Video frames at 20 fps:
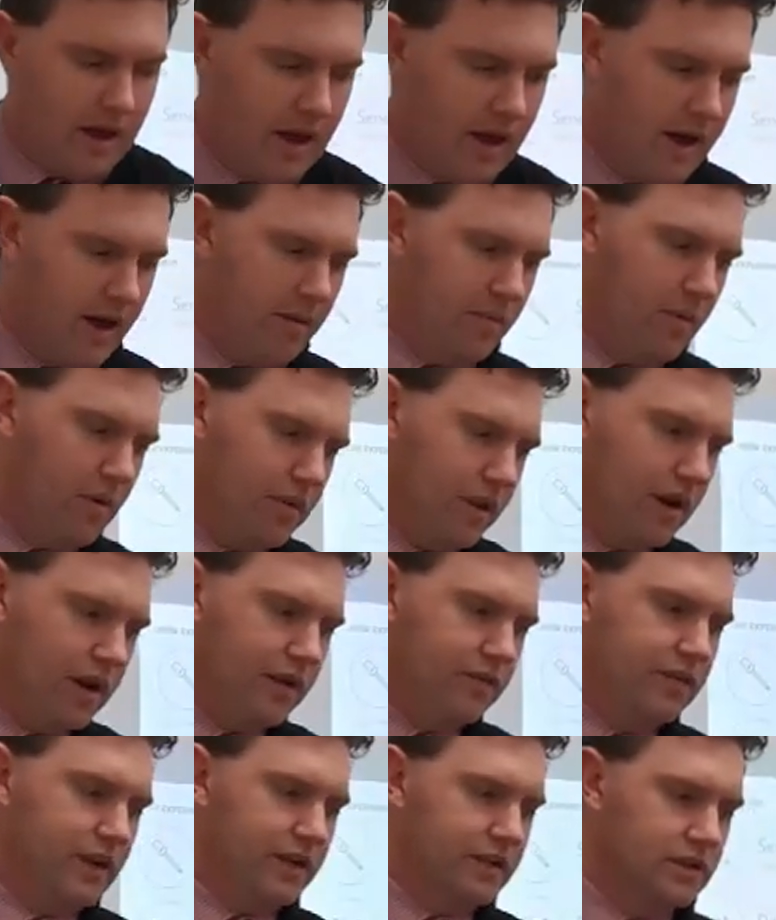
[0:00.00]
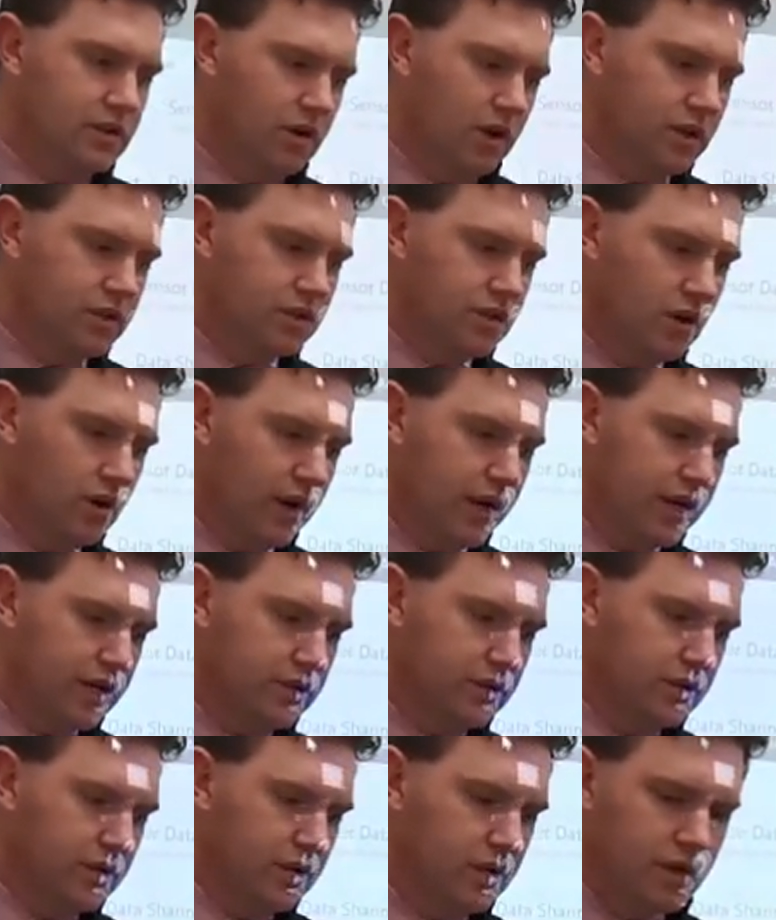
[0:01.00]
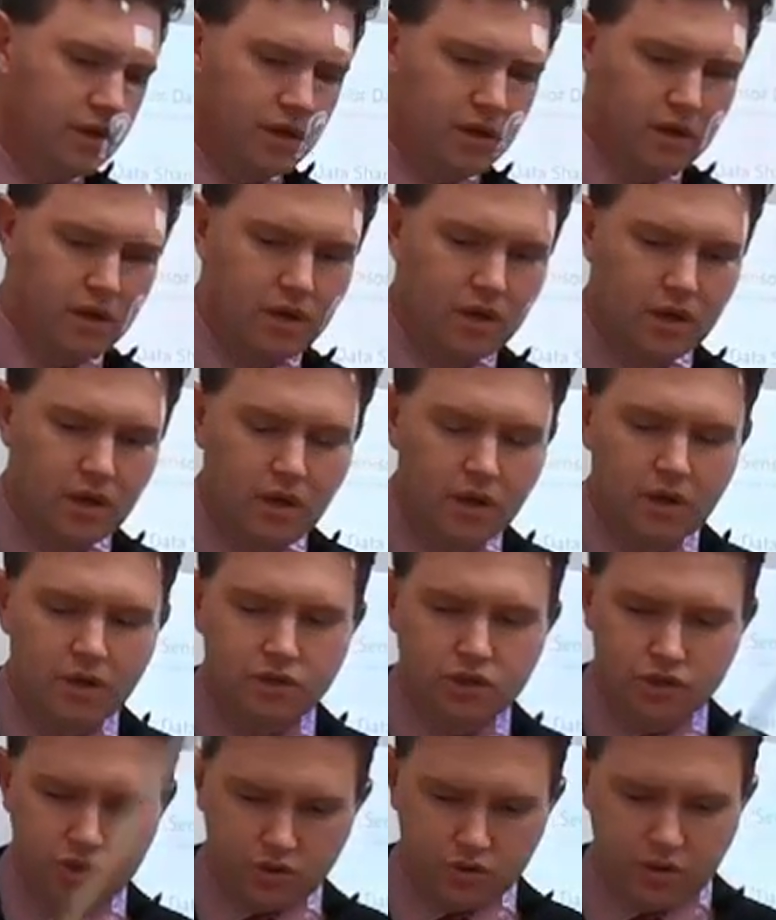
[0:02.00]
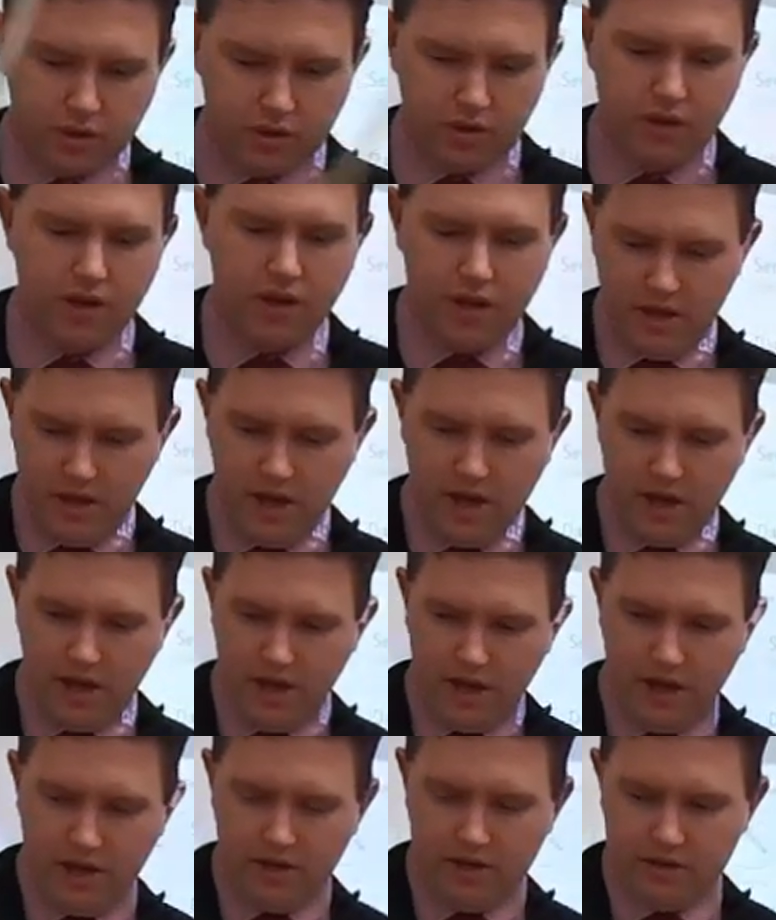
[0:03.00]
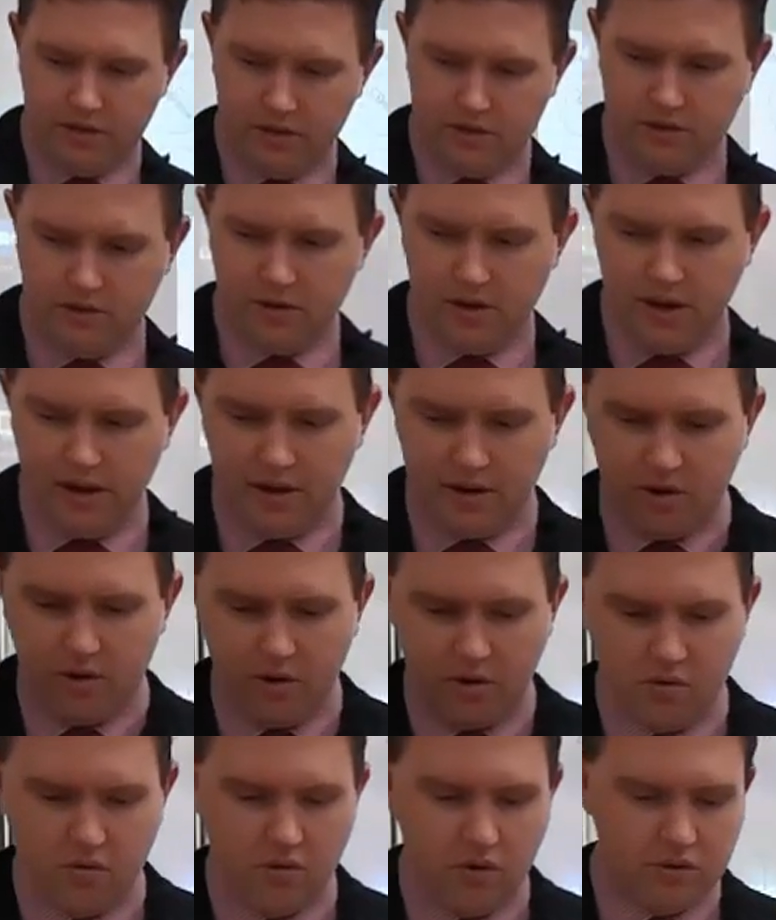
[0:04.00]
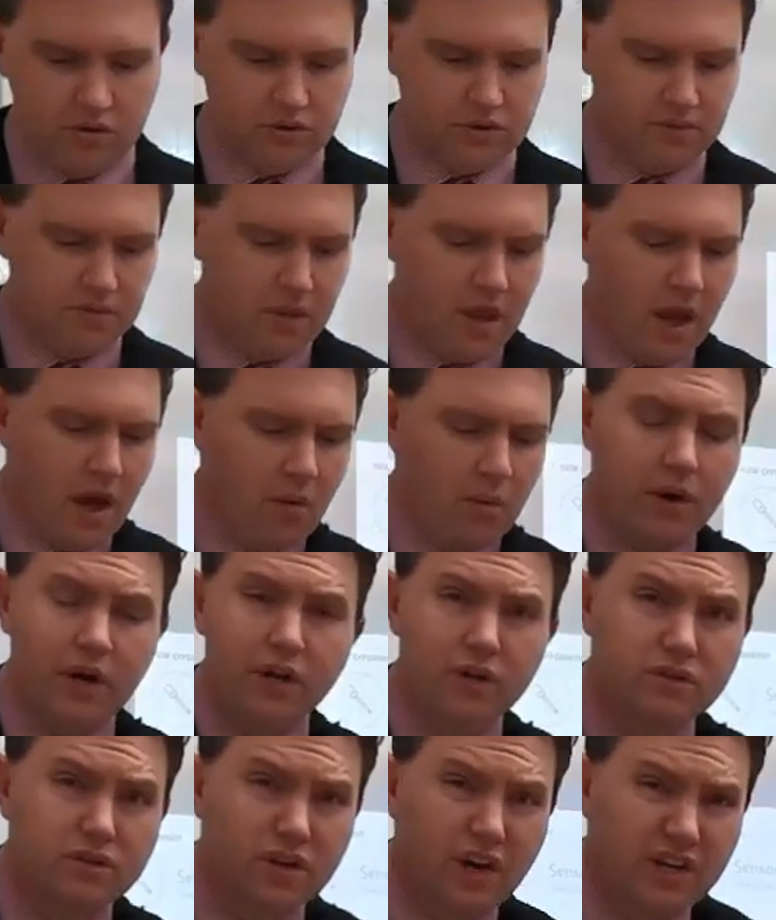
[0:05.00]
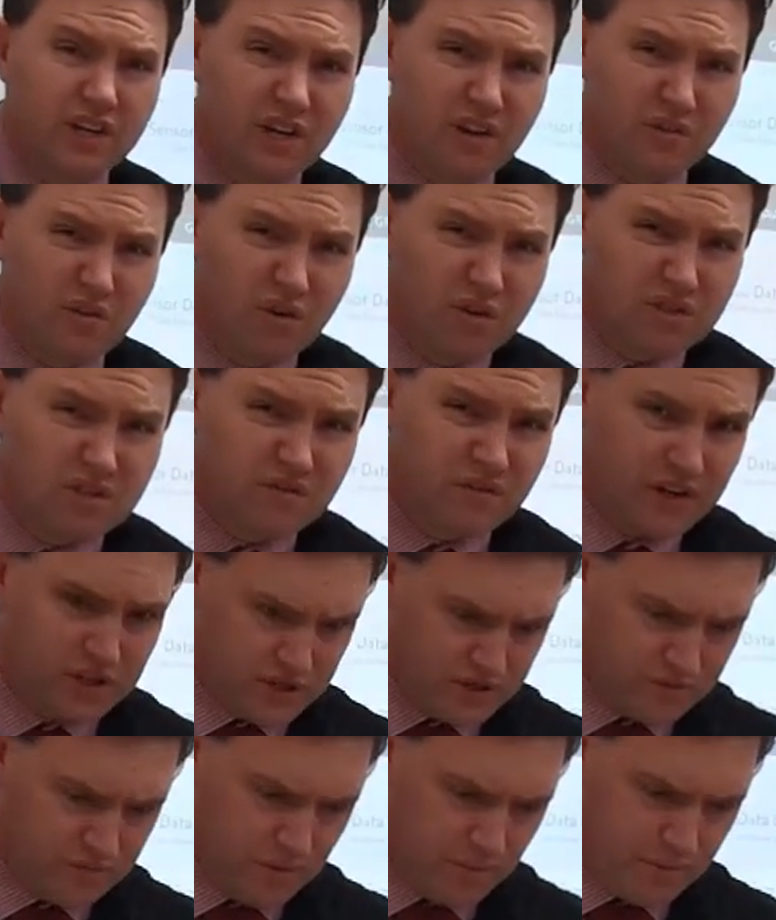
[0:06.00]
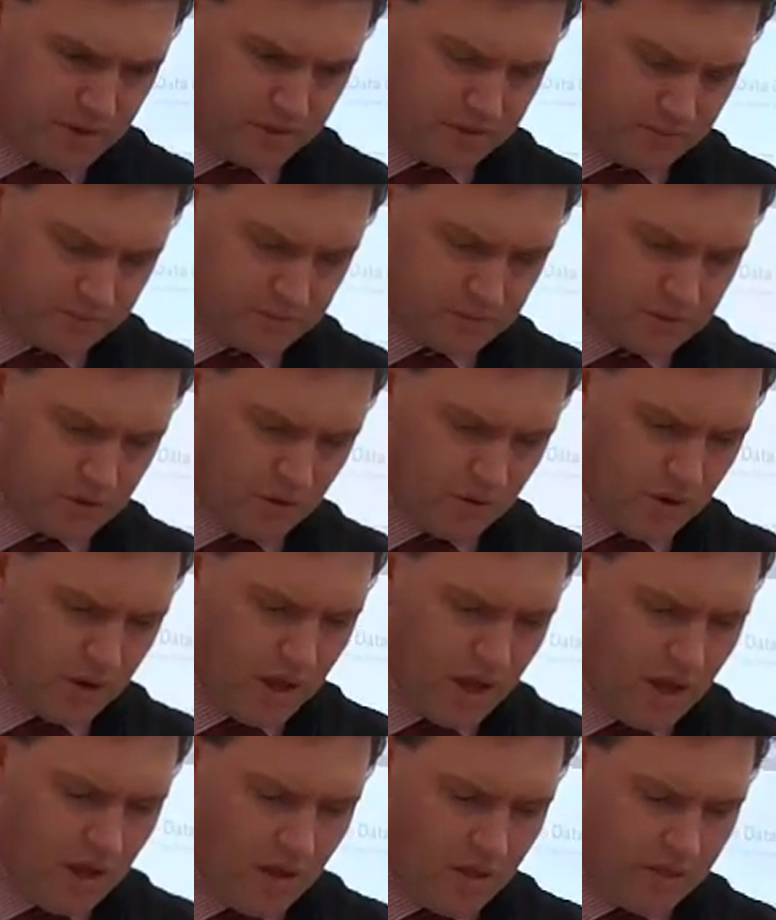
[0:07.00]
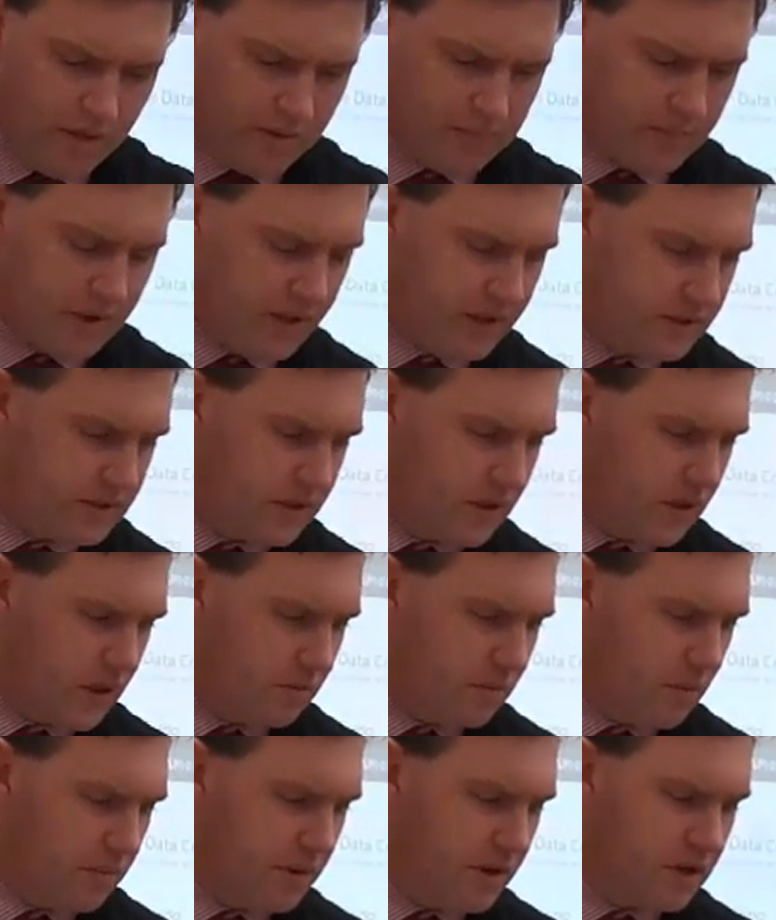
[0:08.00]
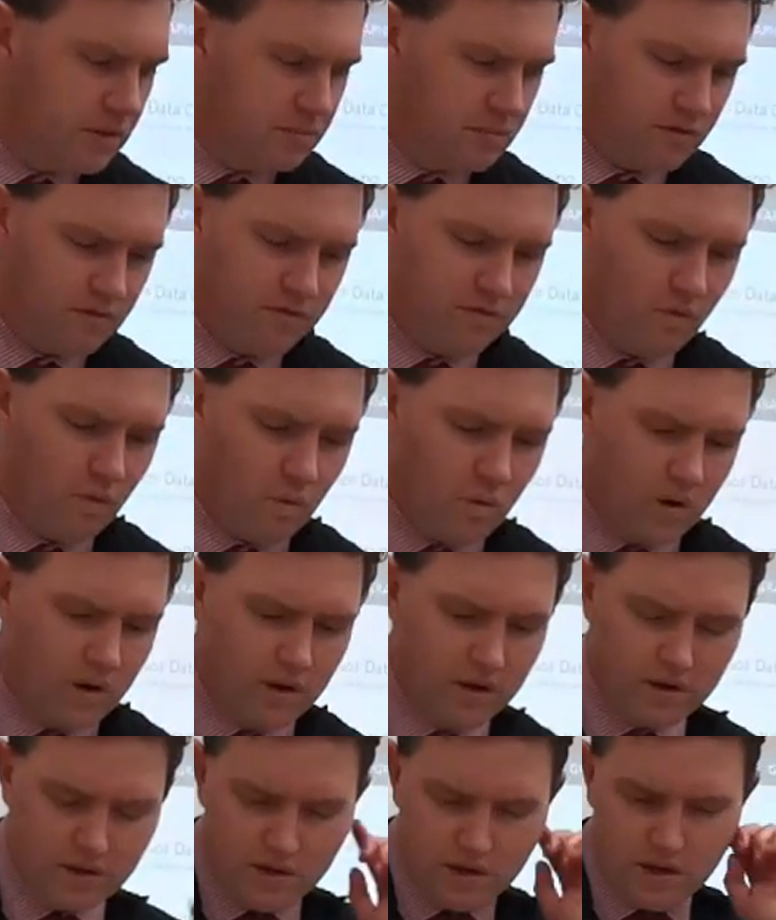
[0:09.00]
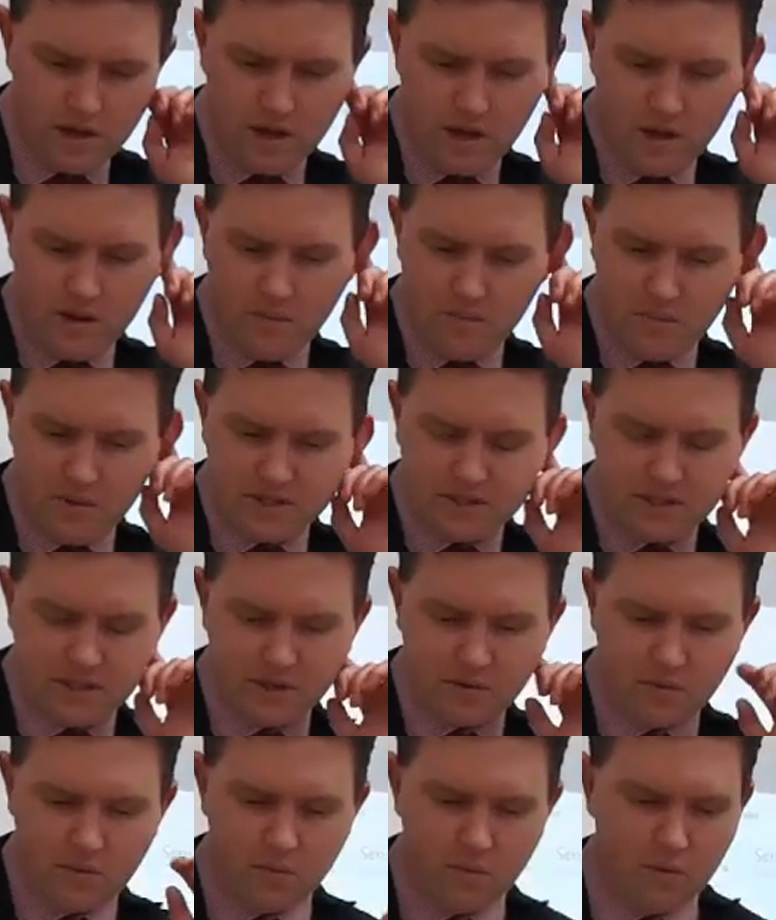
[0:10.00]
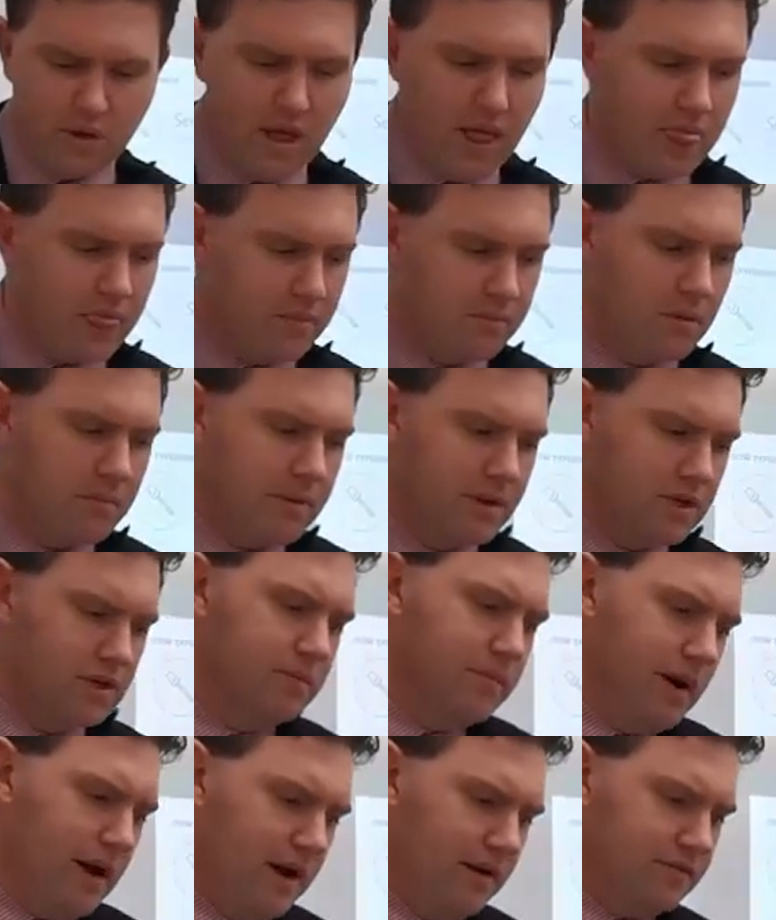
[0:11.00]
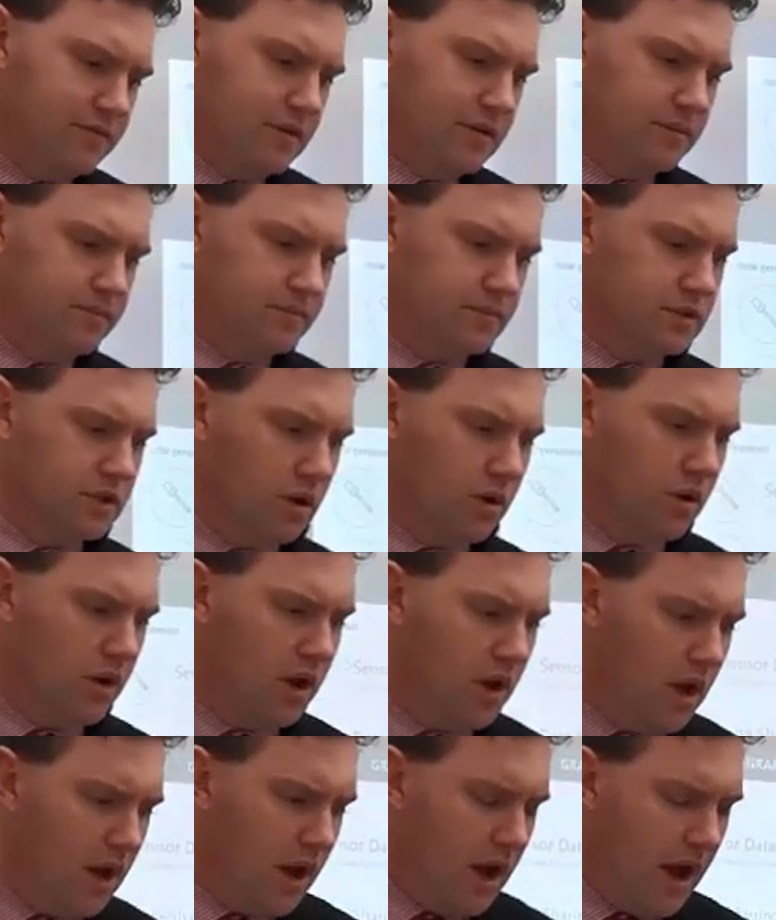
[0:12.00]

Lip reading: on the left hand side so I can shoot it and go across. We're going to use the idea of conservation of momentum, so that means the momentum before must equal the momentum after. So